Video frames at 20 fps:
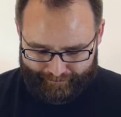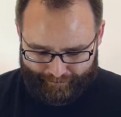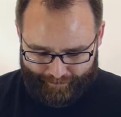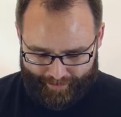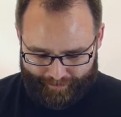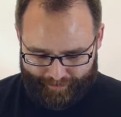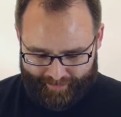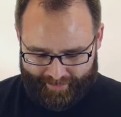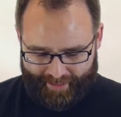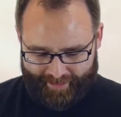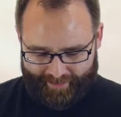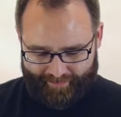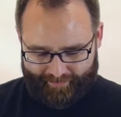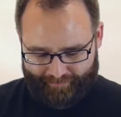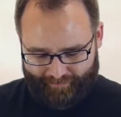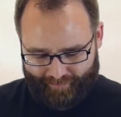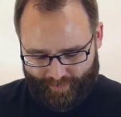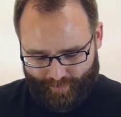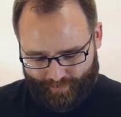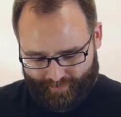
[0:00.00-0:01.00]
people get
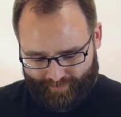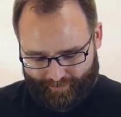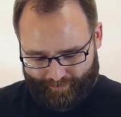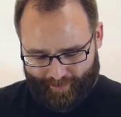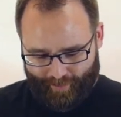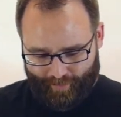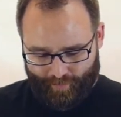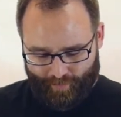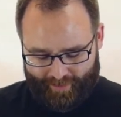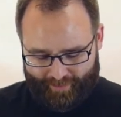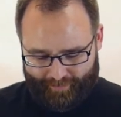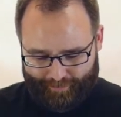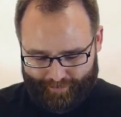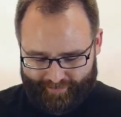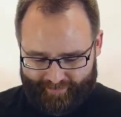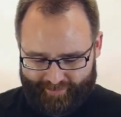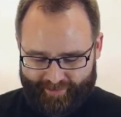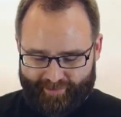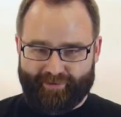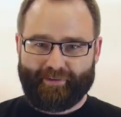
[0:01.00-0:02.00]
confused about which
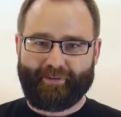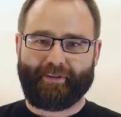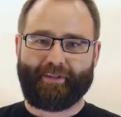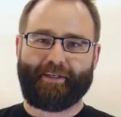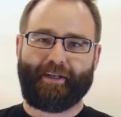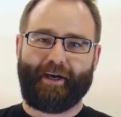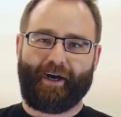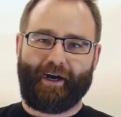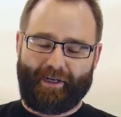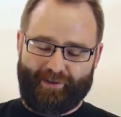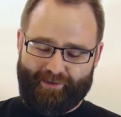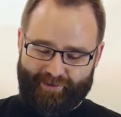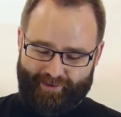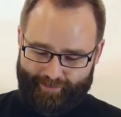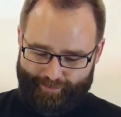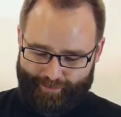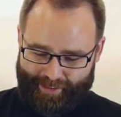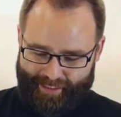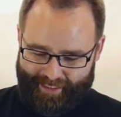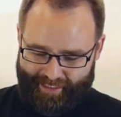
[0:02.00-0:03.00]
position the die
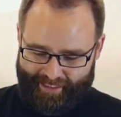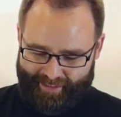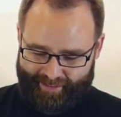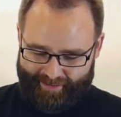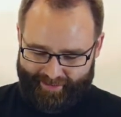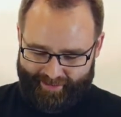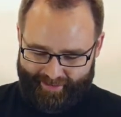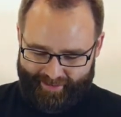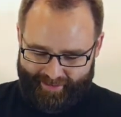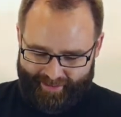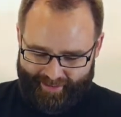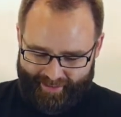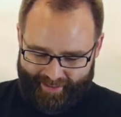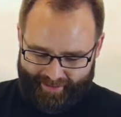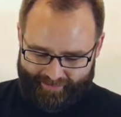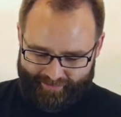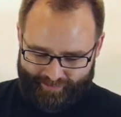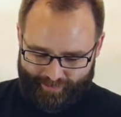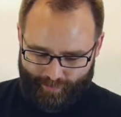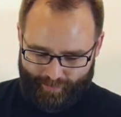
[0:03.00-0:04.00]
should be in,
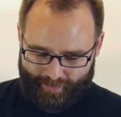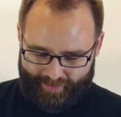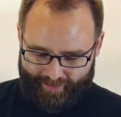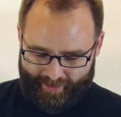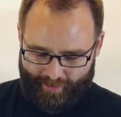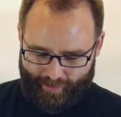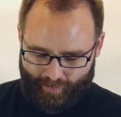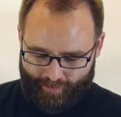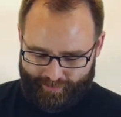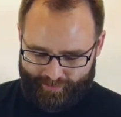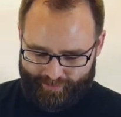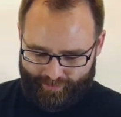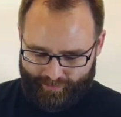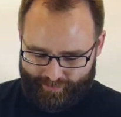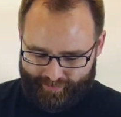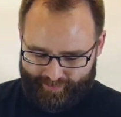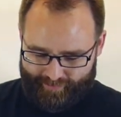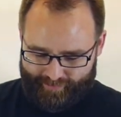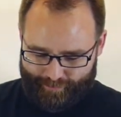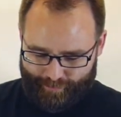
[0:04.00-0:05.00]
and so when they go to
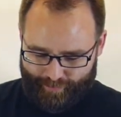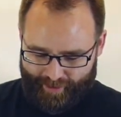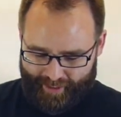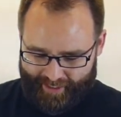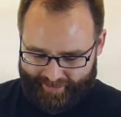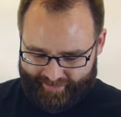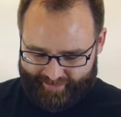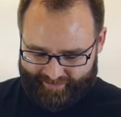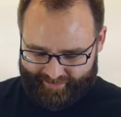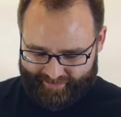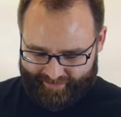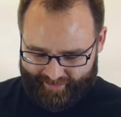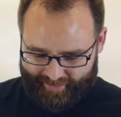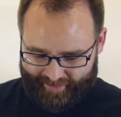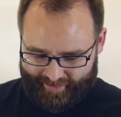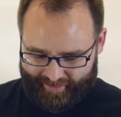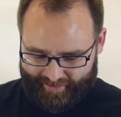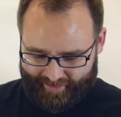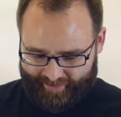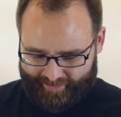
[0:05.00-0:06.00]
do this press,
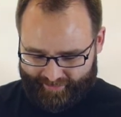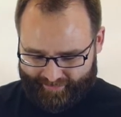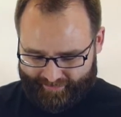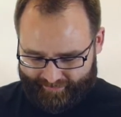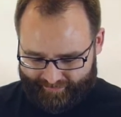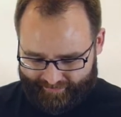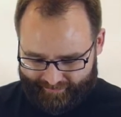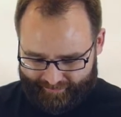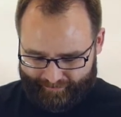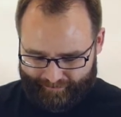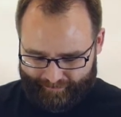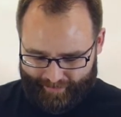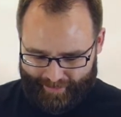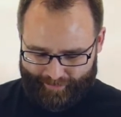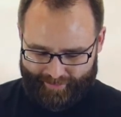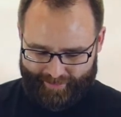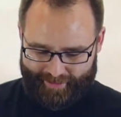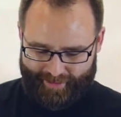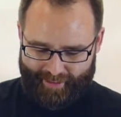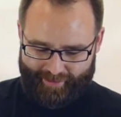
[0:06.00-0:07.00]

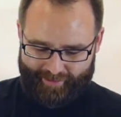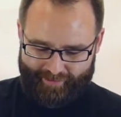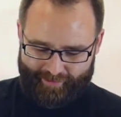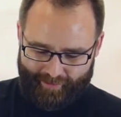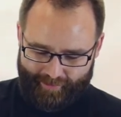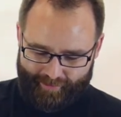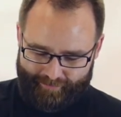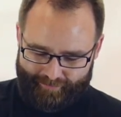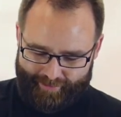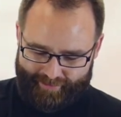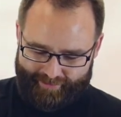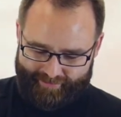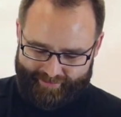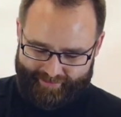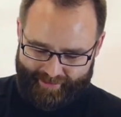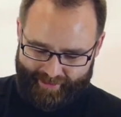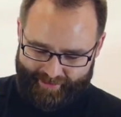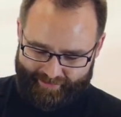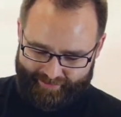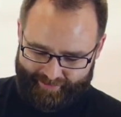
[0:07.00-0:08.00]
maybe they get
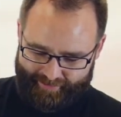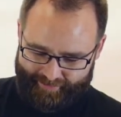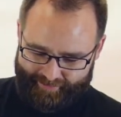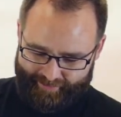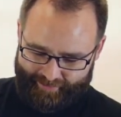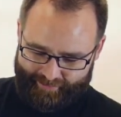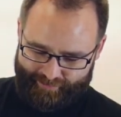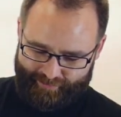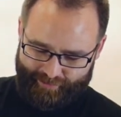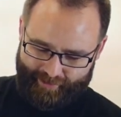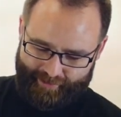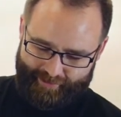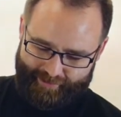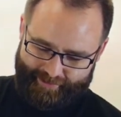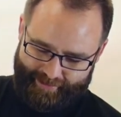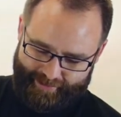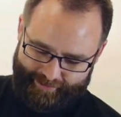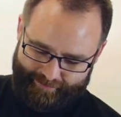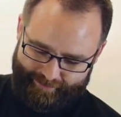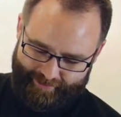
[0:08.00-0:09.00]
nervous and they
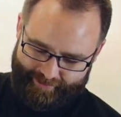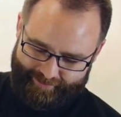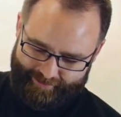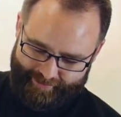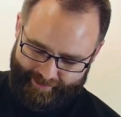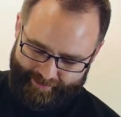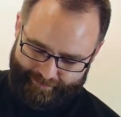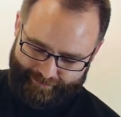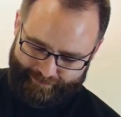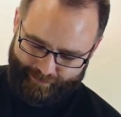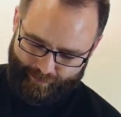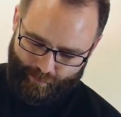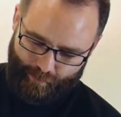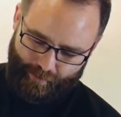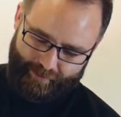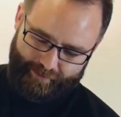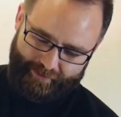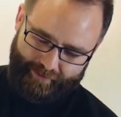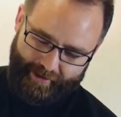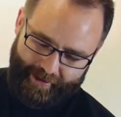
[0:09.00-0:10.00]
struggle to give this enough
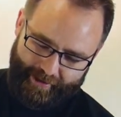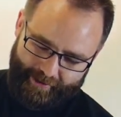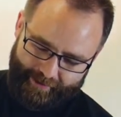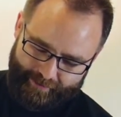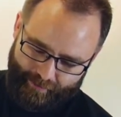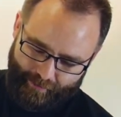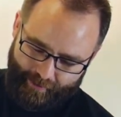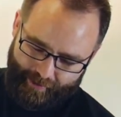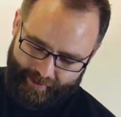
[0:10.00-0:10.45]
force. So